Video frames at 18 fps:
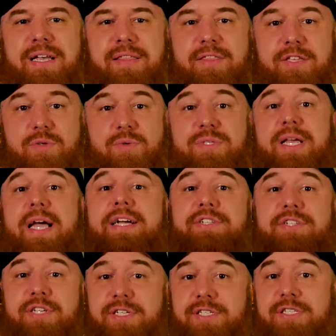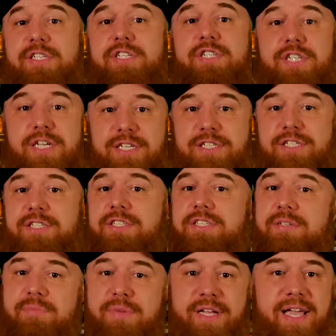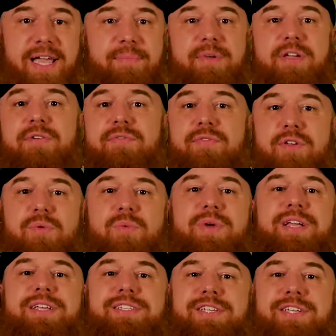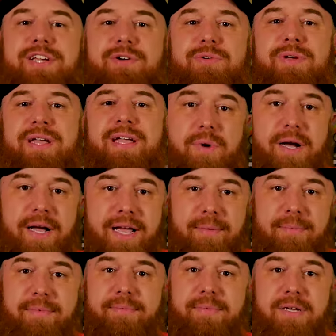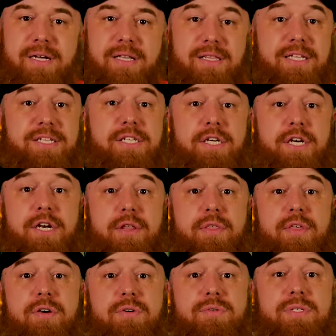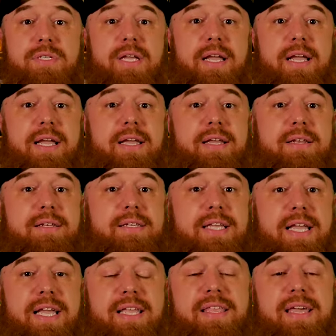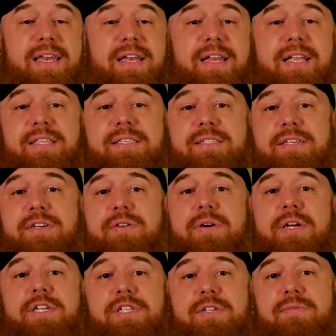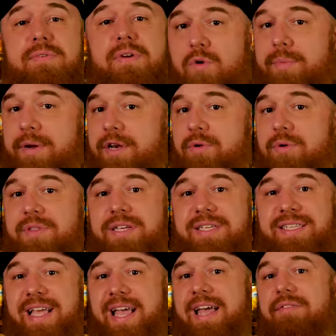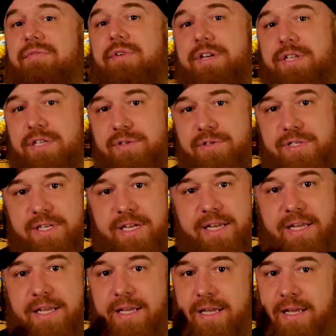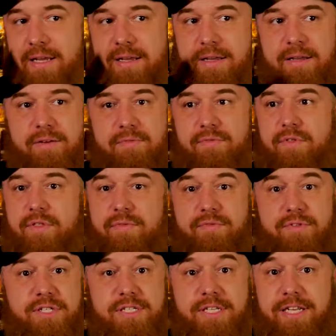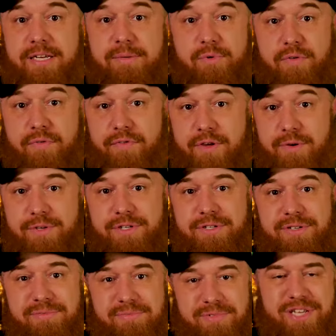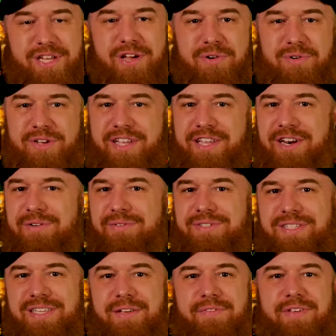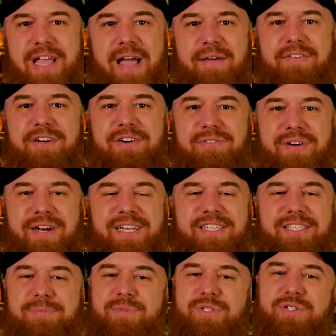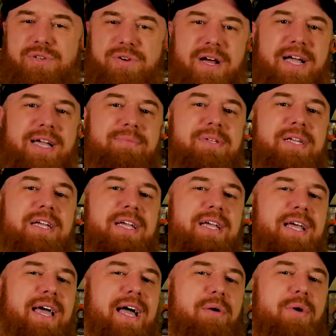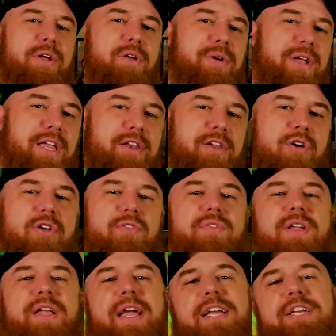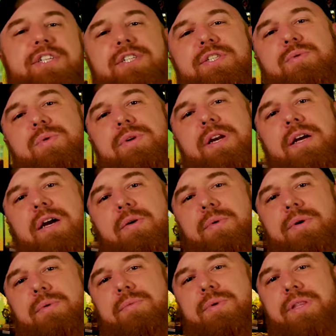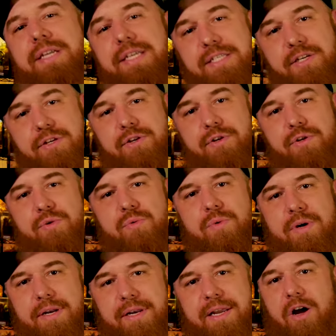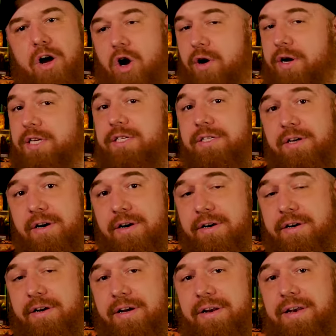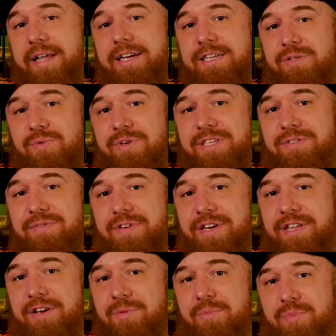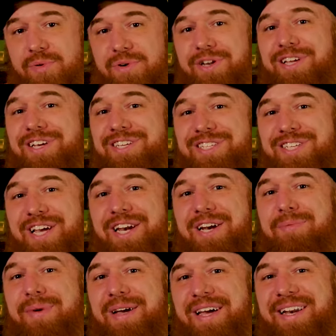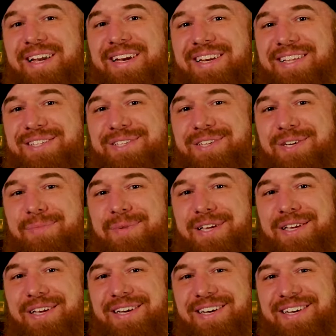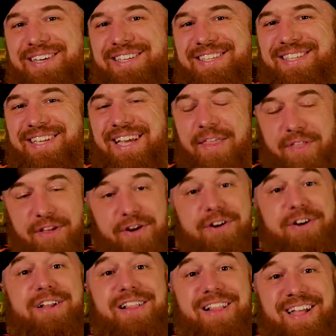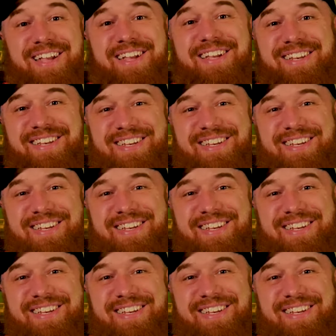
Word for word: This was actually a suggestion someone gave me a few weeks ago. I am uh, listening to those and taking that into consideration. We'll be doing this every Tuesday for the foreseeable future. So, you know, if you haven't already subscribed, that way you'll get notifications when uh, we release a new one. Already starting on next week's video. I'm pretty excited about it. It's going to be, uh, I think you're going to like it.